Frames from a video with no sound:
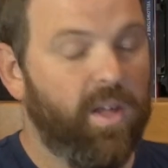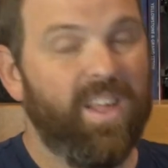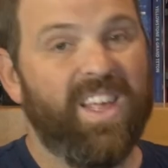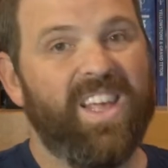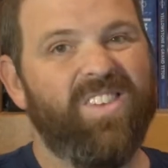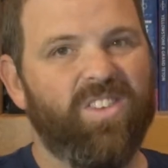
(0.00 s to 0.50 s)

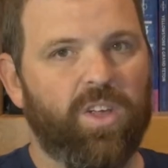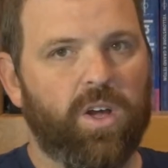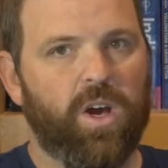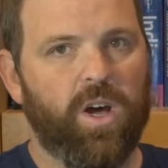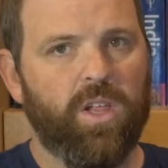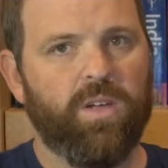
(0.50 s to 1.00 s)
Each of the
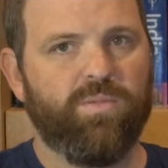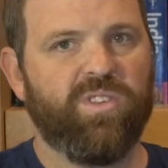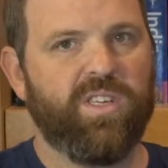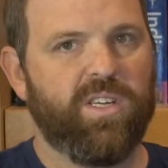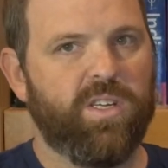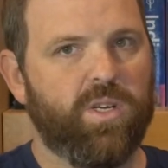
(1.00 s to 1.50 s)
columns in
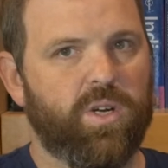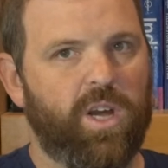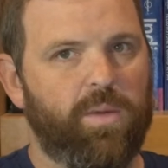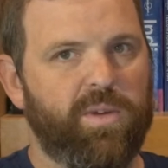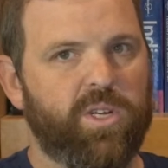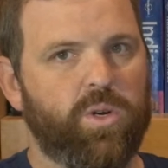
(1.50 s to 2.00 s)
the
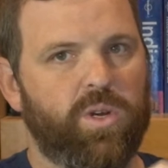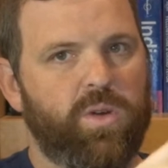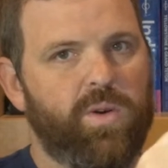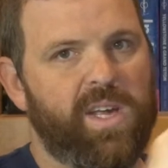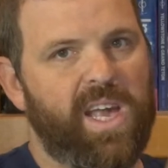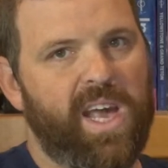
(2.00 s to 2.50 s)
histogram is showing you
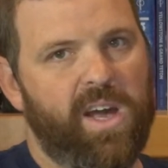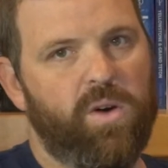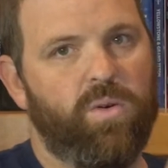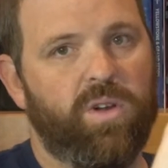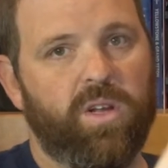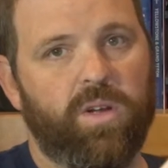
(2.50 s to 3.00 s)
a
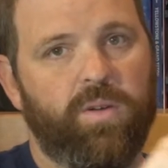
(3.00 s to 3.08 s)
count